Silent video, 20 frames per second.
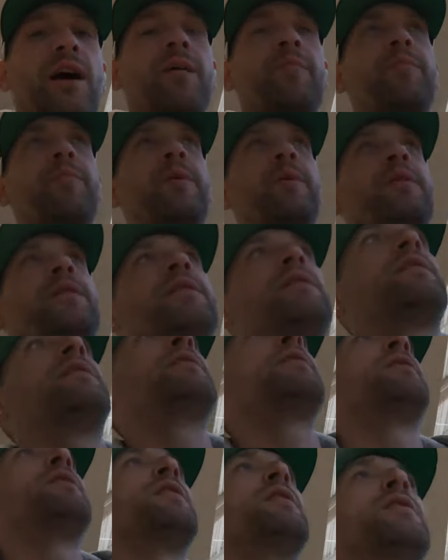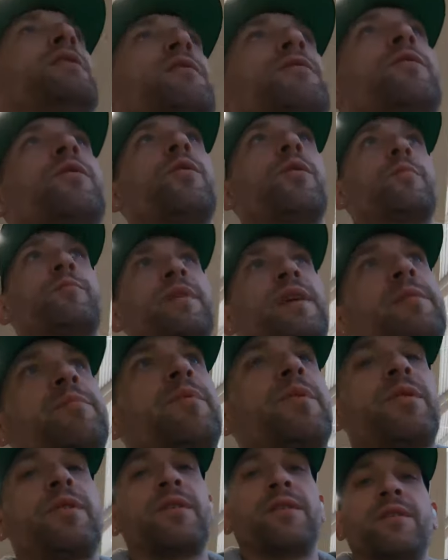up for
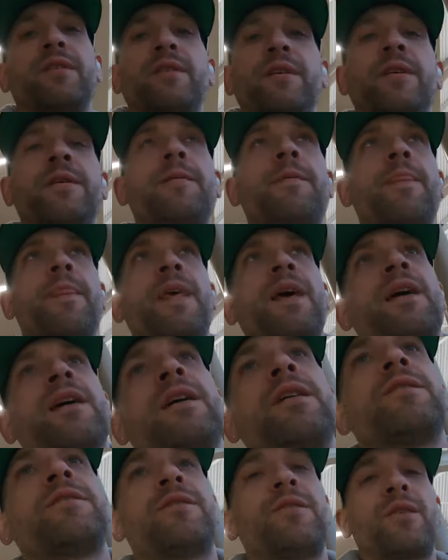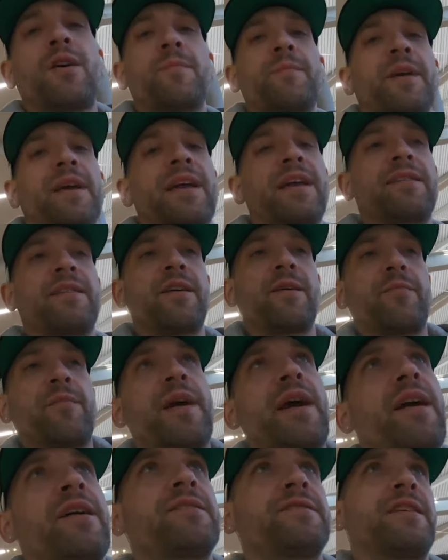people to come and get their
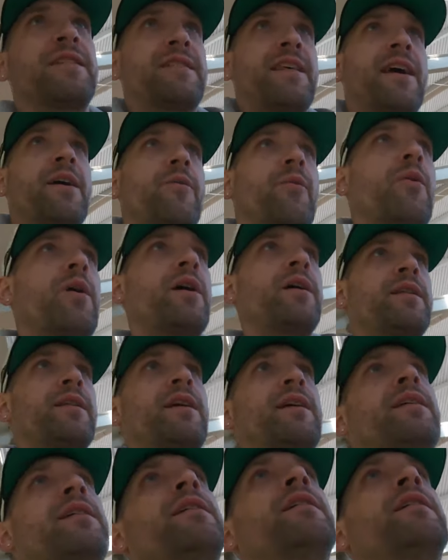pairs that they won.